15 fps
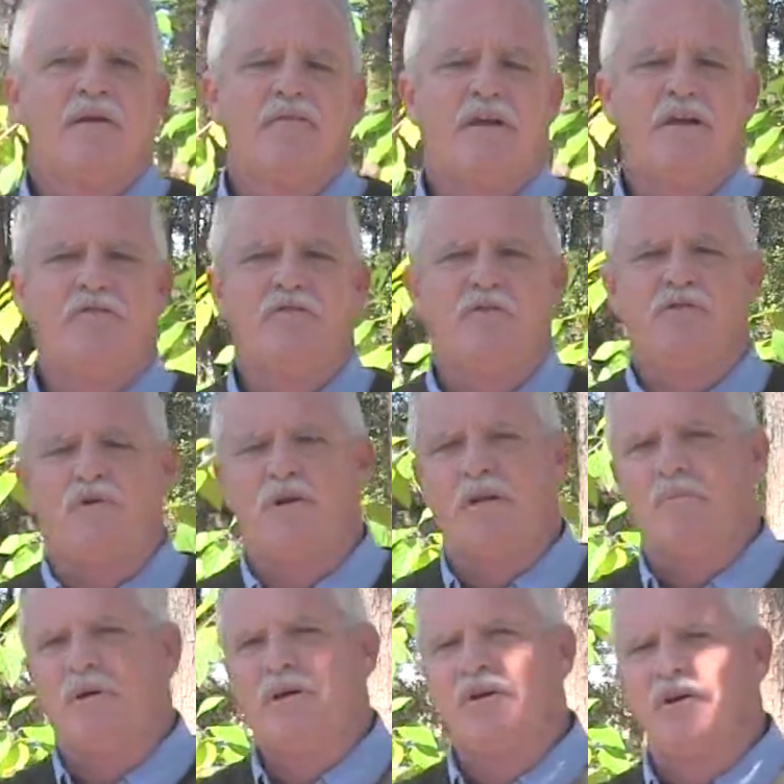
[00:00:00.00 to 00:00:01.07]
Thanks for
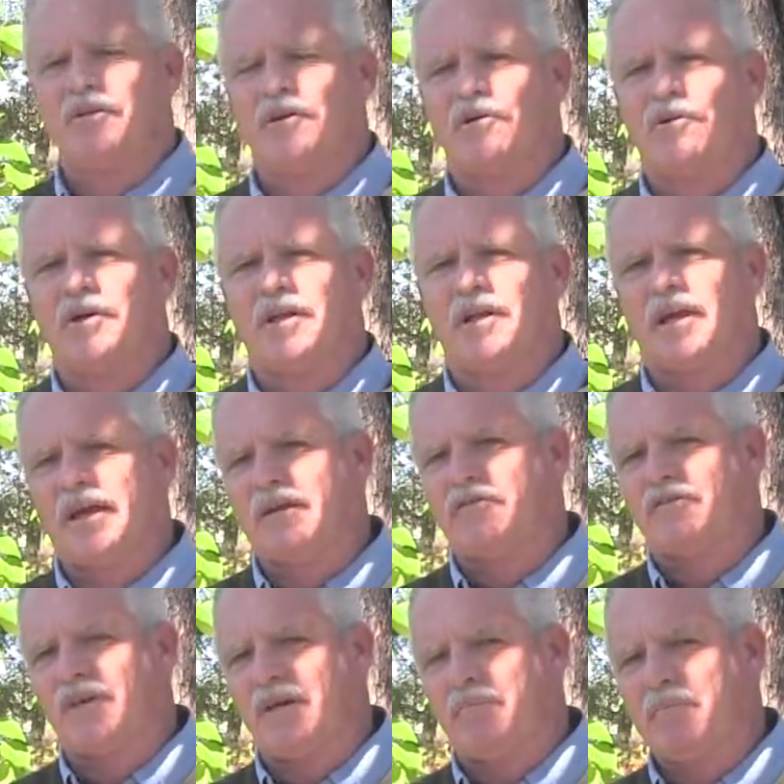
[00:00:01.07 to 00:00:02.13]
joining me here at the Learning
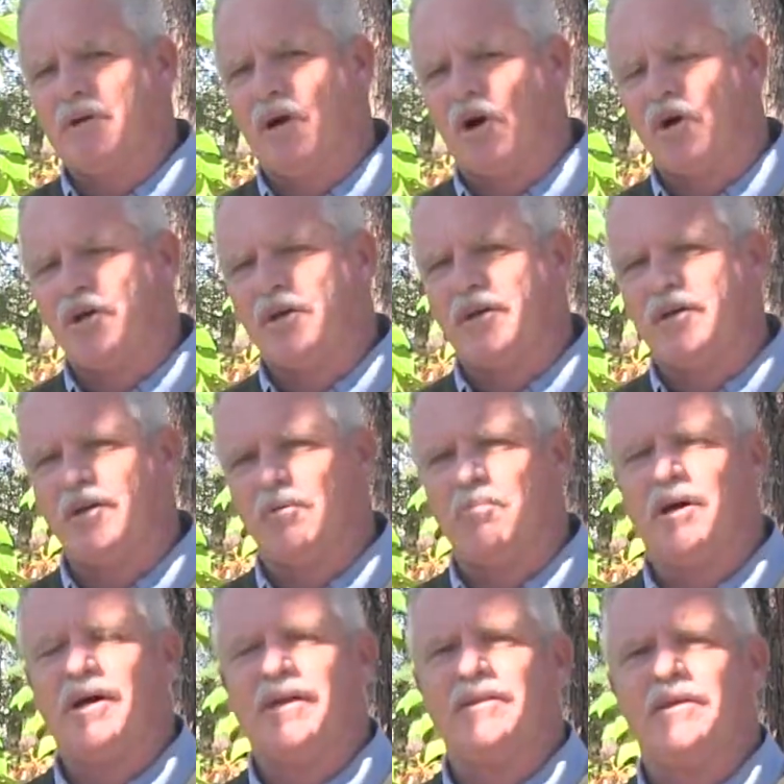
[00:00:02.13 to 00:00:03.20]
Landscape Garden here
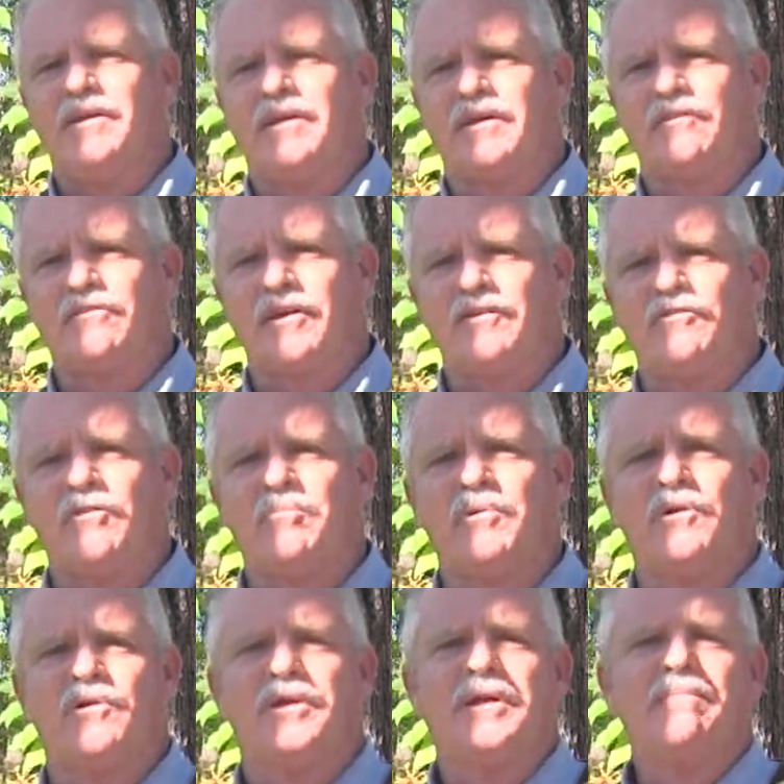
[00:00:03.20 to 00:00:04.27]
behind the Extension
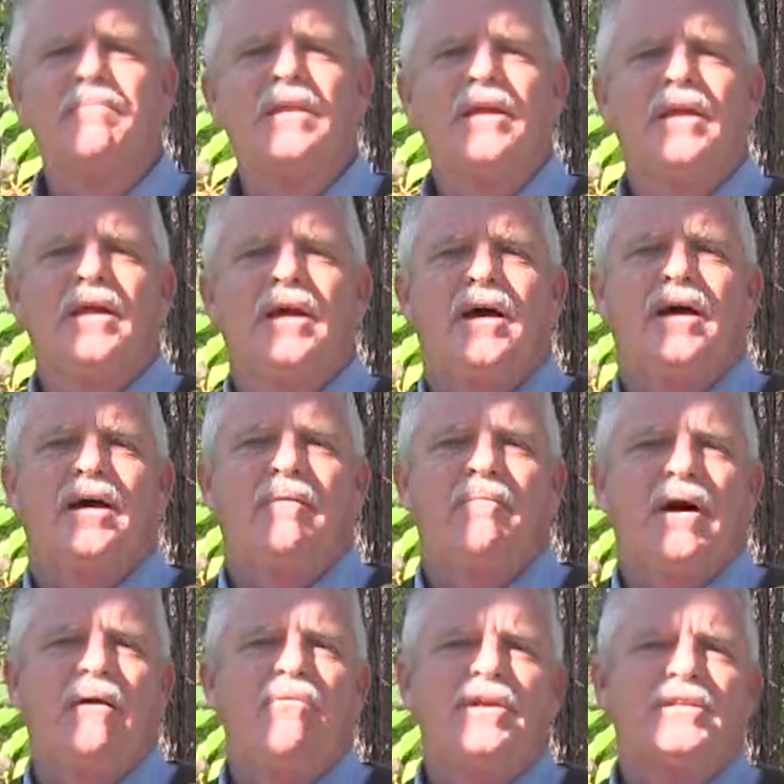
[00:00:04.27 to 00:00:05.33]
building.
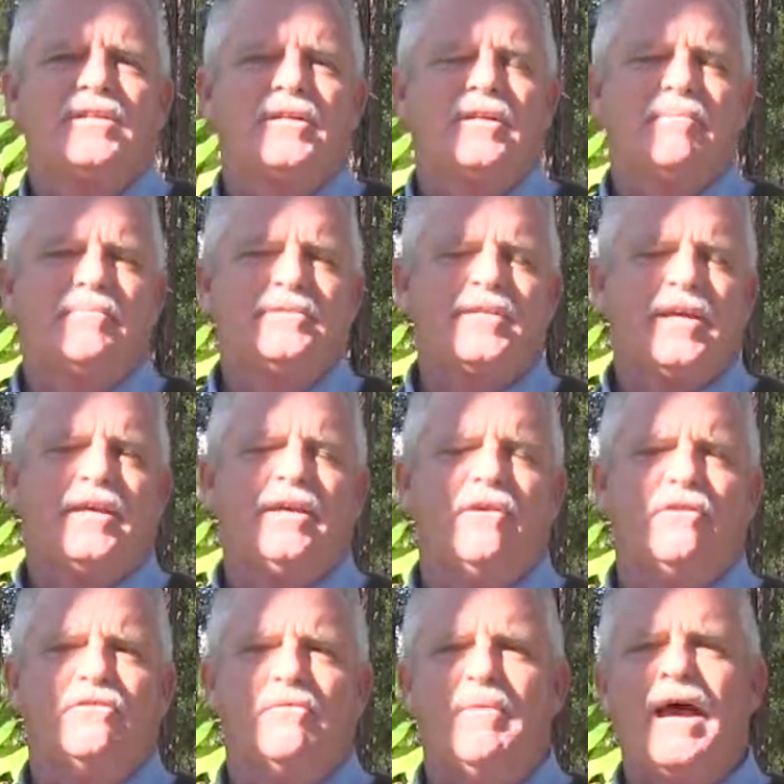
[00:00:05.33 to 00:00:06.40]
I wanted to take care
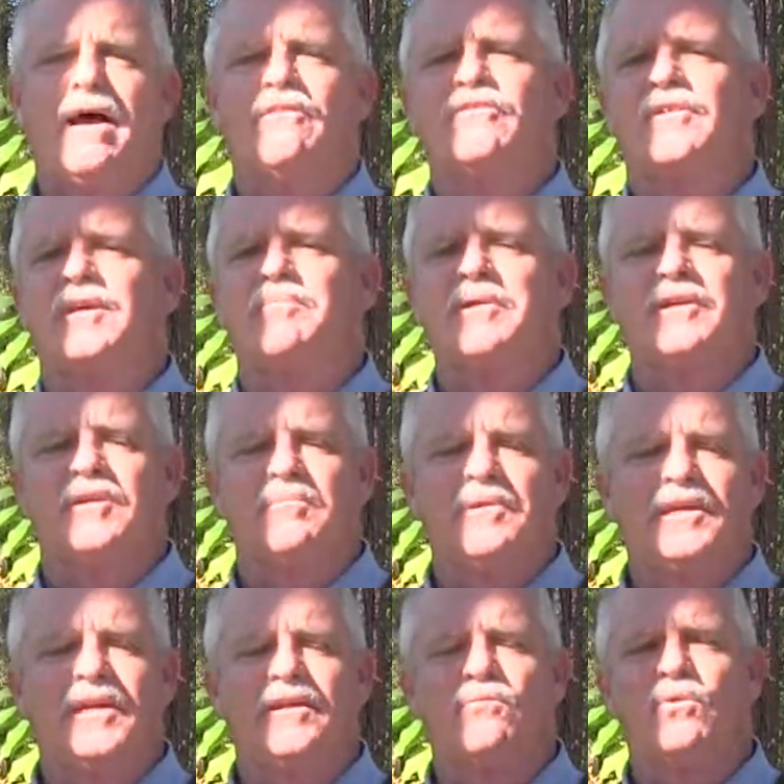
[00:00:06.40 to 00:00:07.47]
of some housekeeping to
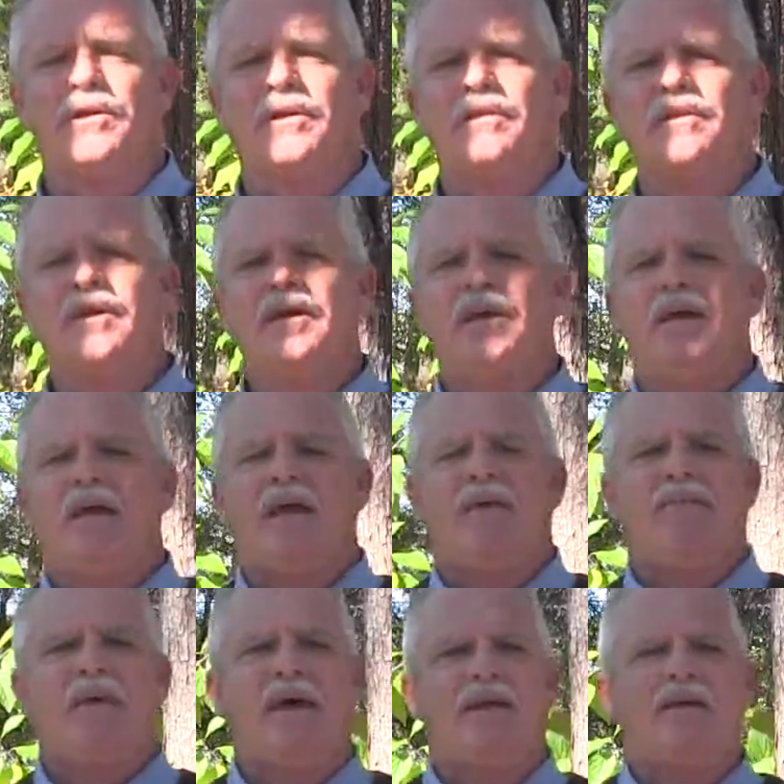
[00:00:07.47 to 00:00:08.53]
begin with,
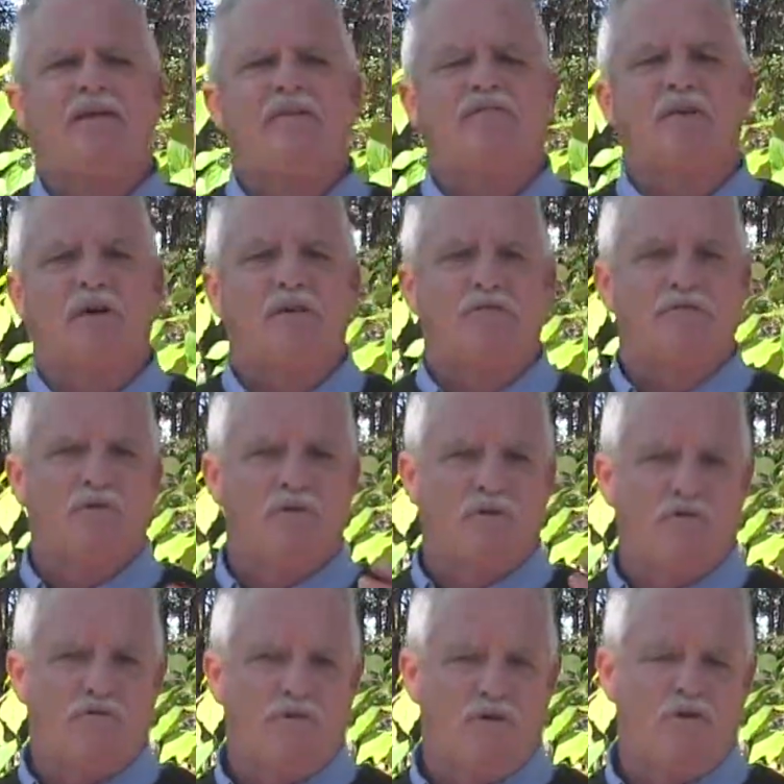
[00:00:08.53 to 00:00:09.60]
and that is
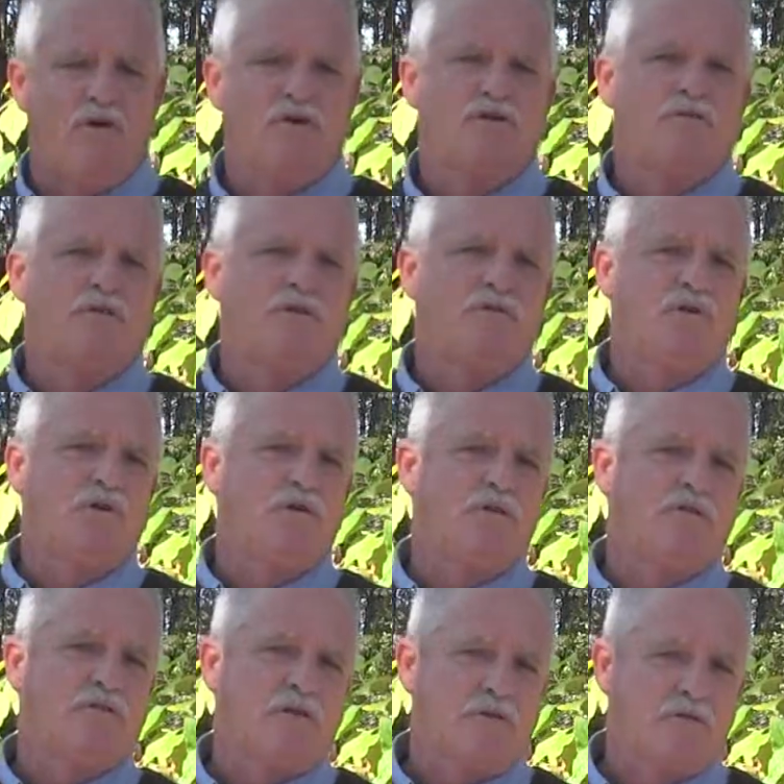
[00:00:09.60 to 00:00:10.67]
for those of you new
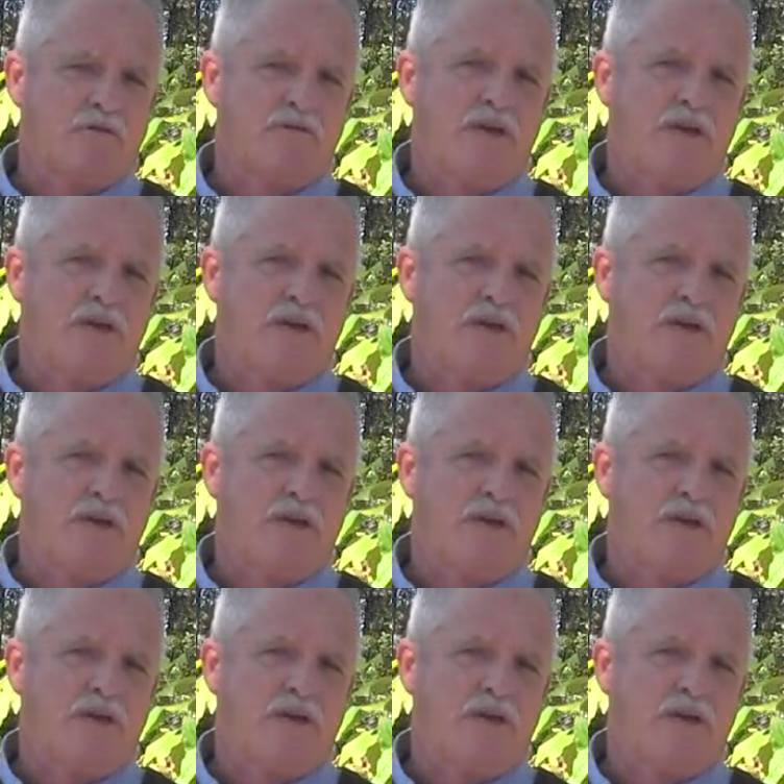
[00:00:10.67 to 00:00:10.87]
to Citrus